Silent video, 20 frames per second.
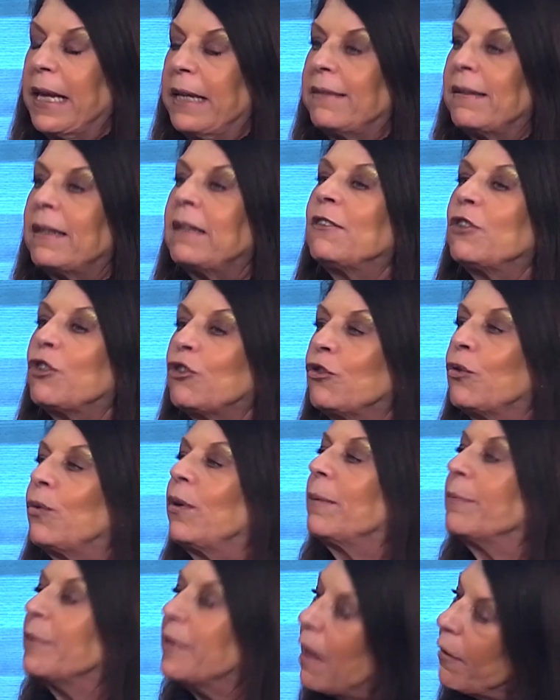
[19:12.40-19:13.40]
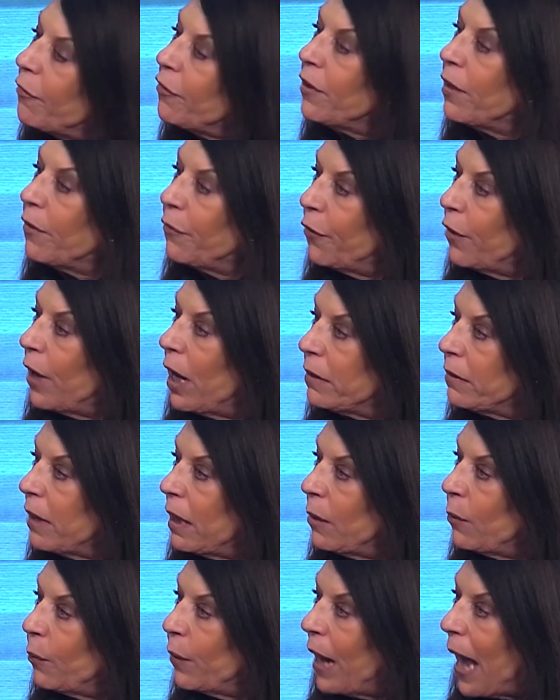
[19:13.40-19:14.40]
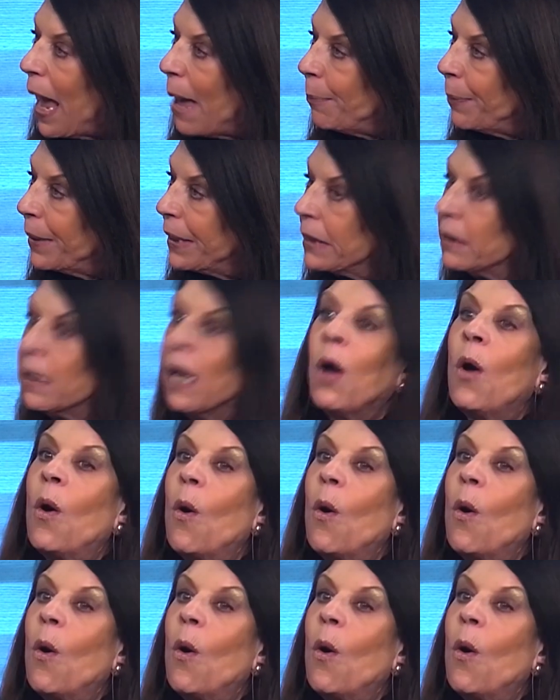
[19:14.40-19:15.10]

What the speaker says: didn't shoot himself in the foot. I'll tell you what happened.